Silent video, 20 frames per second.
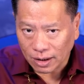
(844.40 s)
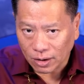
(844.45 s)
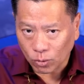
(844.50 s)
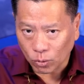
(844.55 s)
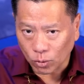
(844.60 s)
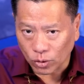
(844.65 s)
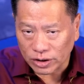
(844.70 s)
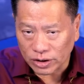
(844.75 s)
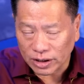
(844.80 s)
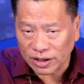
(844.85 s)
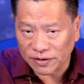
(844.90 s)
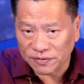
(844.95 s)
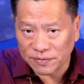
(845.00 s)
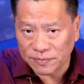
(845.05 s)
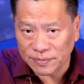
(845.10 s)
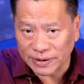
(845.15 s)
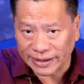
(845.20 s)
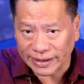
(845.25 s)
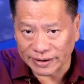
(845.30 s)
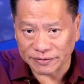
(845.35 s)
when you give
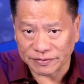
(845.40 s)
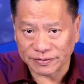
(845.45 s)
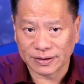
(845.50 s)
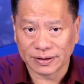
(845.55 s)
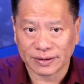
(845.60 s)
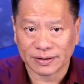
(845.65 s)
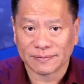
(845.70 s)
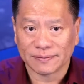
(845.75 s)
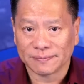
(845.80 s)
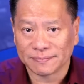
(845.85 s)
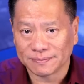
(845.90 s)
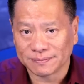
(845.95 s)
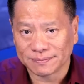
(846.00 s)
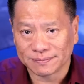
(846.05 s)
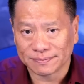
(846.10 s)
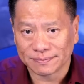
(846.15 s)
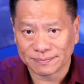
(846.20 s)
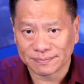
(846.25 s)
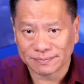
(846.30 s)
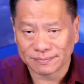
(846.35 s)
them a gift,
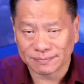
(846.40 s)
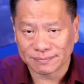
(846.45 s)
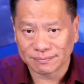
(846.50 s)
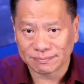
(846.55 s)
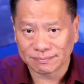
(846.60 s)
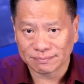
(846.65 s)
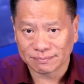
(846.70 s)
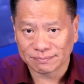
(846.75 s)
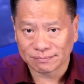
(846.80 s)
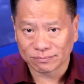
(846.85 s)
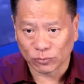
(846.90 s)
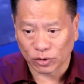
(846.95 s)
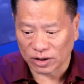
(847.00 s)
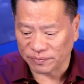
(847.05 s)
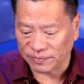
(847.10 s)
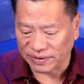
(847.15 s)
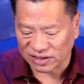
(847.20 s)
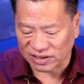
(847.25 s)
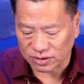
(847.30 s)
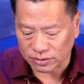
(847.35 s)
whether
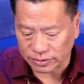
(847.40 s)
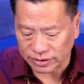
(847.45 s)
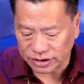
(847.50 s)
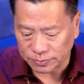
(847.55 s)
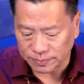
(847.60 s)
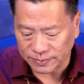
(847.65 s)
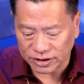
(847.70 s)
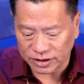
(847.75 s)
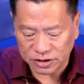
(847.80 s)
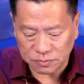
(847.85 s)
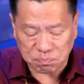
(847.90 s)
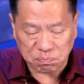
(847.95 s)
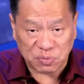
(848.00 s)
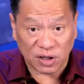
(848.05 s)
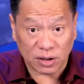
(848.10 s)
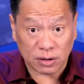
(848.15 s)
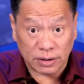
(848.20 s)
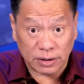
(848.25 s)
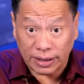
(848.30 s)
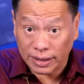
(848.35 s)
it be Christmas,
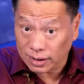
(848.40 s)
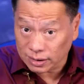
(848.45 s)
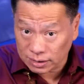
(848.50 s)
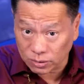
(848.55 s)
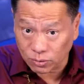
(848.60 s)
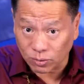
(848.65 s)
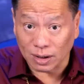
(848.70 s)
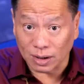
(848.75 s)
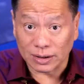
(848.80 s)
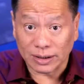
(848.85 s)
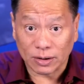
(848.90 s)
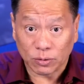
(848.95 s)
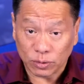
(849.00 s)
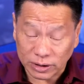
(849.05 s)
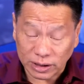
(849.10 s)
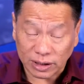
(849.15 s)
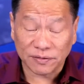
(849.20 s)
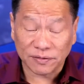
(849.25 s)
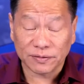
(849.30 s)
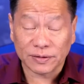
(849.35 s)
birthday, Diwali, when
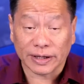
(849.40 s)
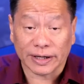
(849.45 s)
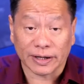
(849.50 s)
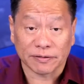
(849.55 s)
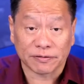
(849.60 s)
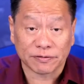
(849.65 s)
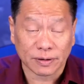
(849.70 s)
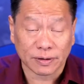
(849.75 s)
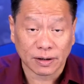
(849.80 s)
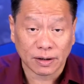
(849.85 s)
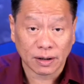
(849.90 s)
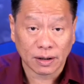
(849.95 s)
you give them the gift,